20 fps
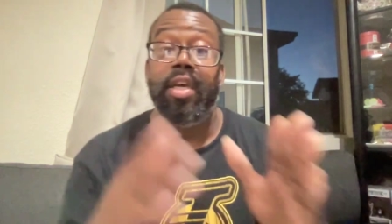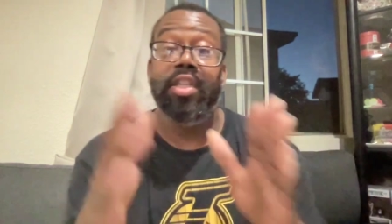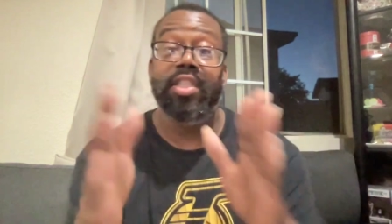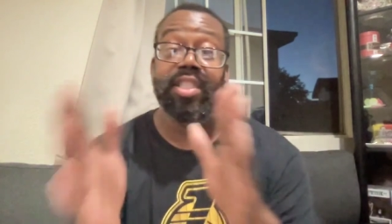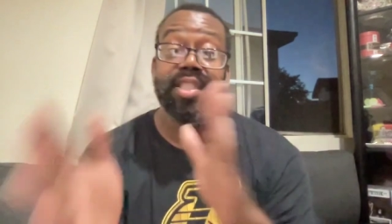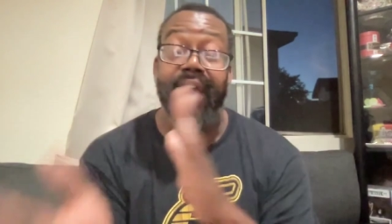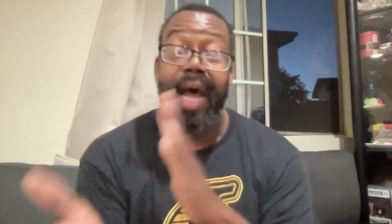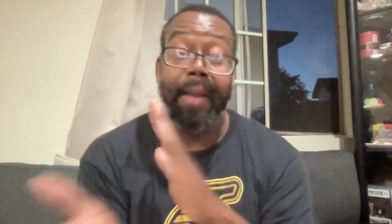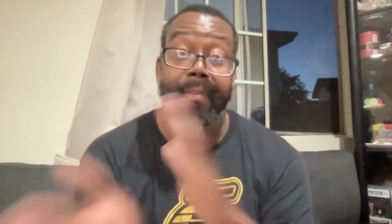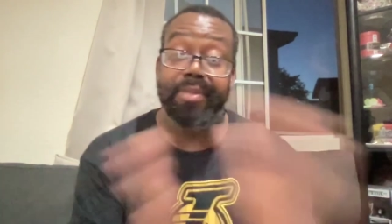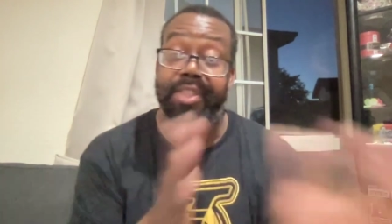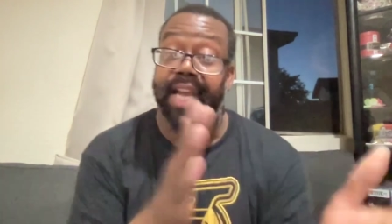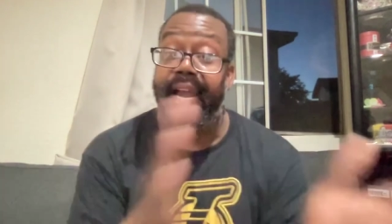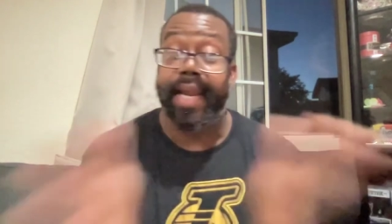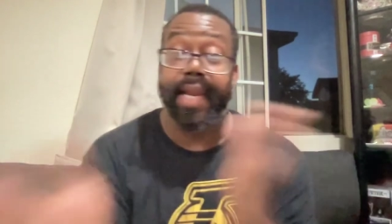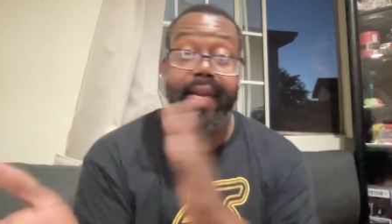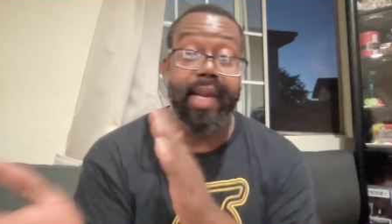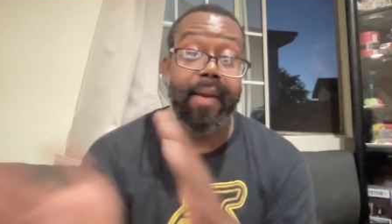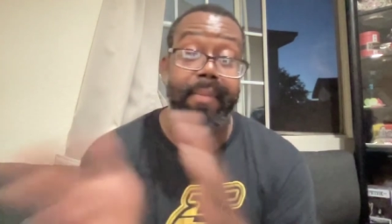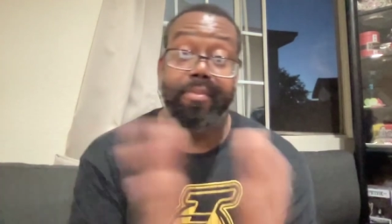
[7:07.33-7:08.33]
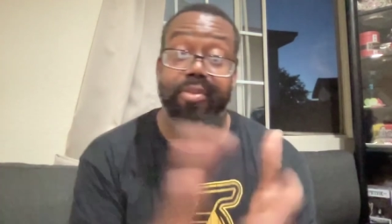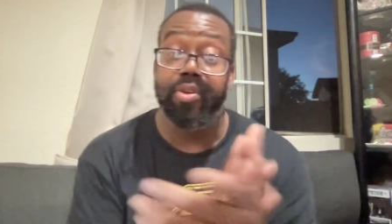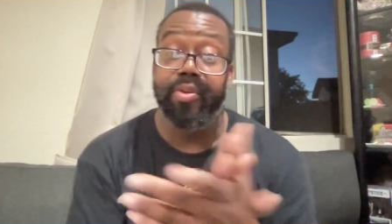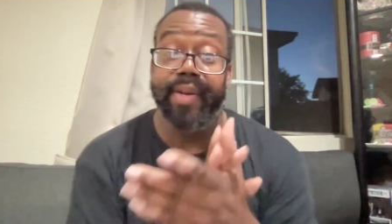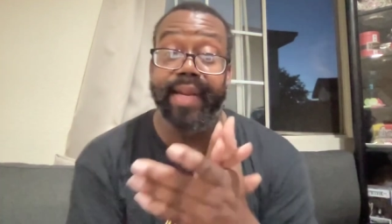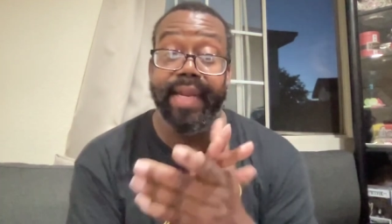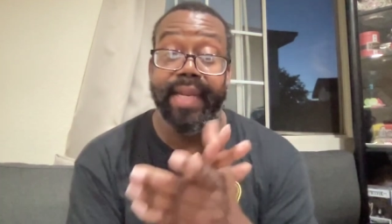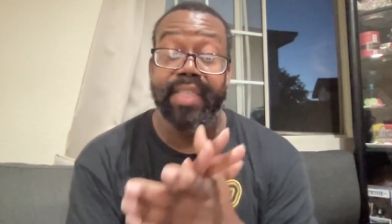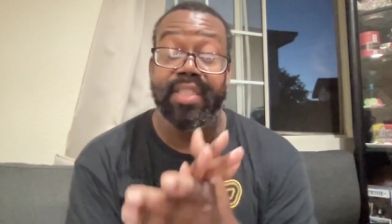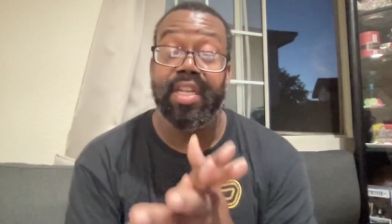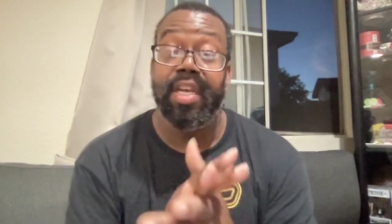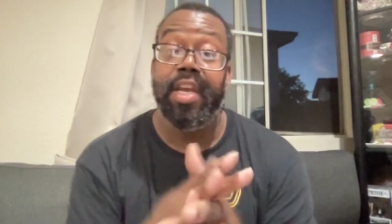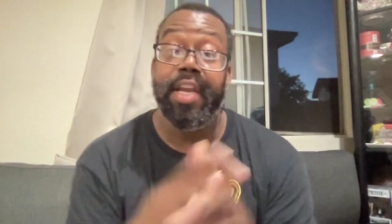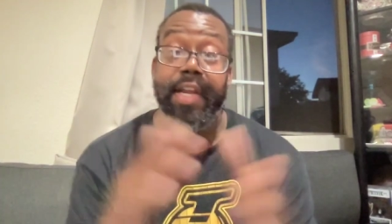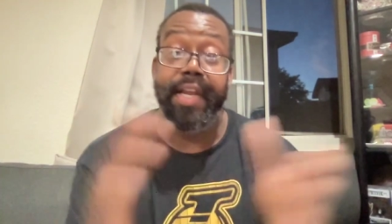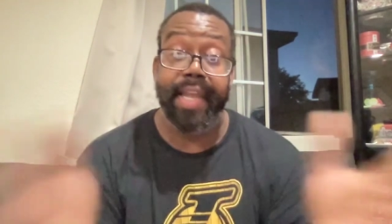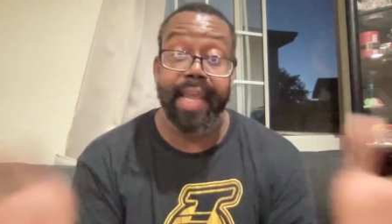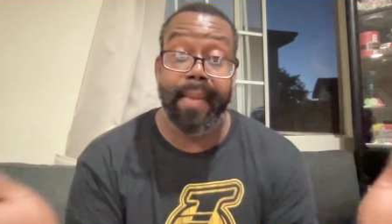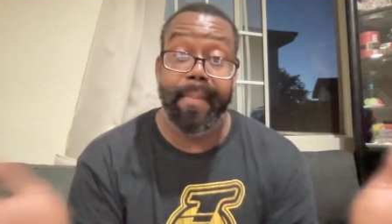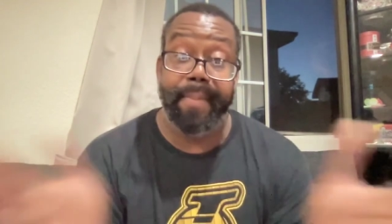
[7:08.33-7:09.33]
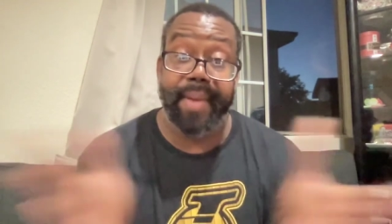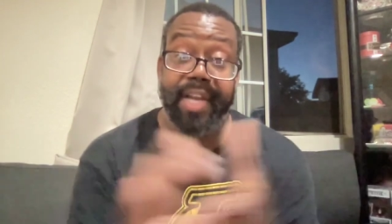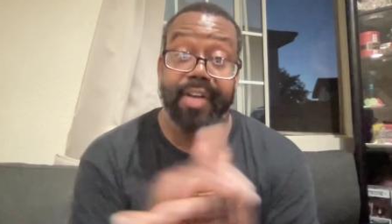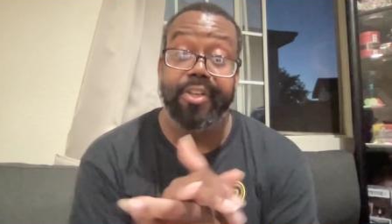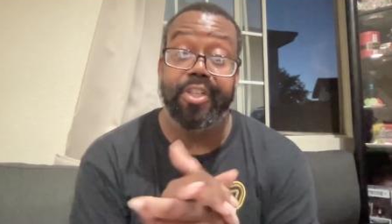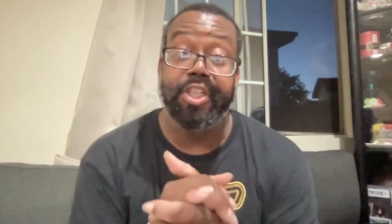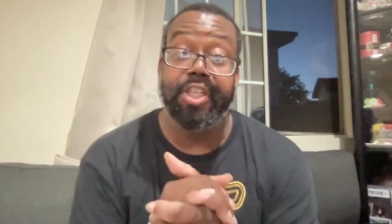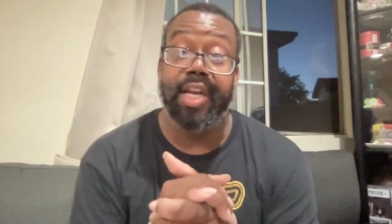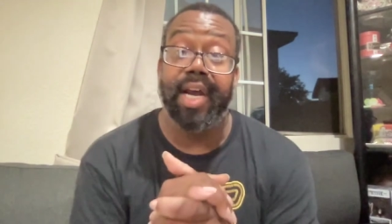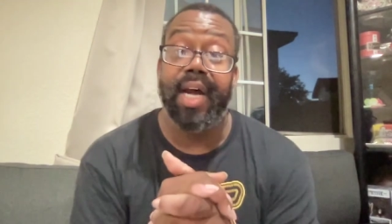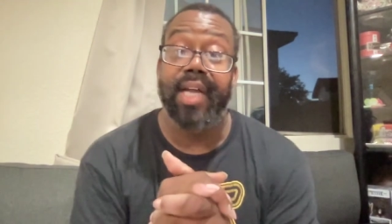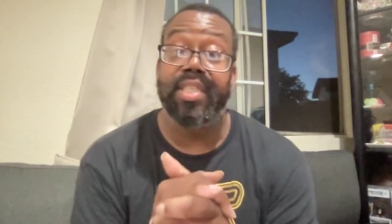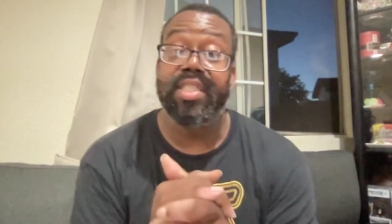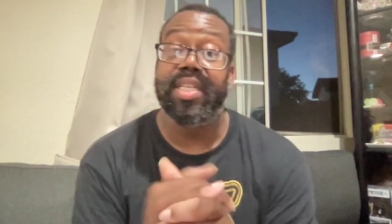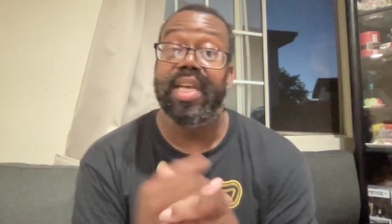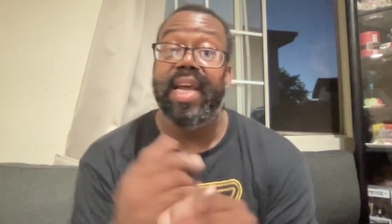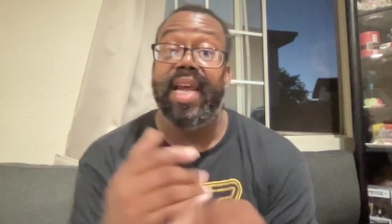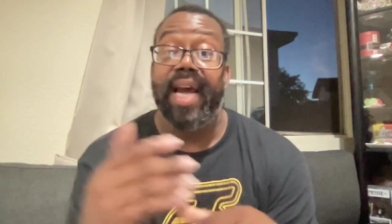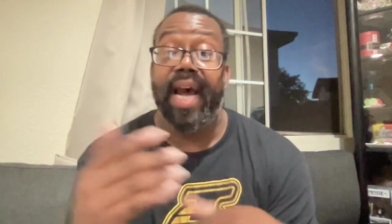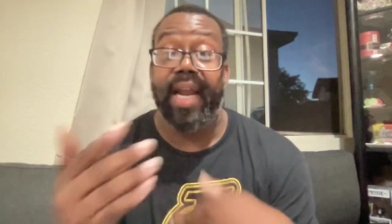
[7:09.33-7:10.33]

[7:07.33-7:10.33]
Stop jacking up threes, get better shots.